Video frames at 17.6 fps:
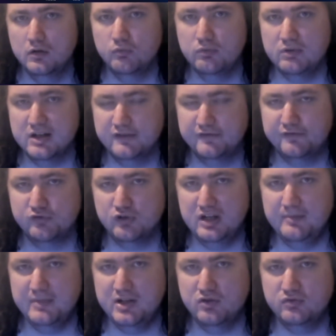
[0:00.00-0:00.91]
We have
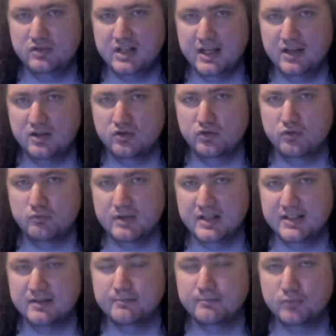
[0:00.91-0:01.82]
Fremantle taking on the
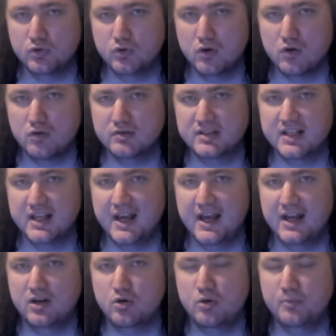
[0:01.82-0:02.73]
Western Bulldogs
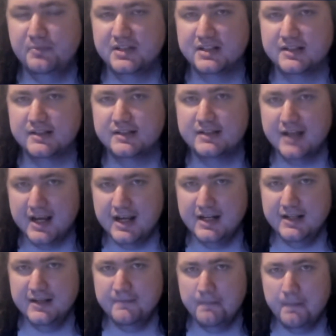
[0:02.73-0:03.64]
at Optus
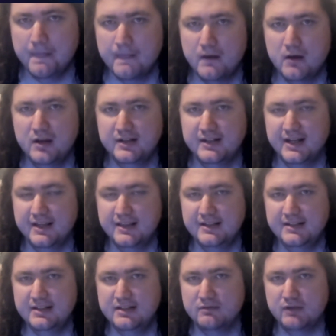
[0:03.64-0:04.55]
Stadium. Now
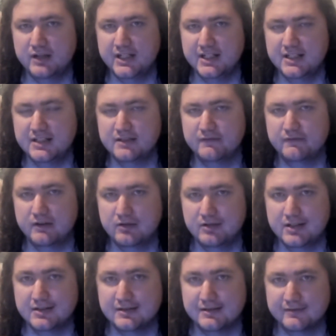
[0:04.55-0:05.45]
this one is a
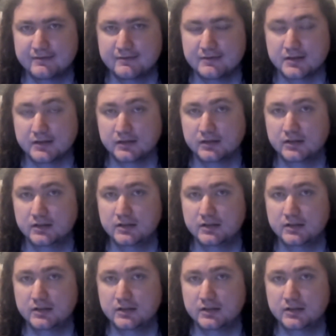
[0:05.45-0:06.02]
very tough one.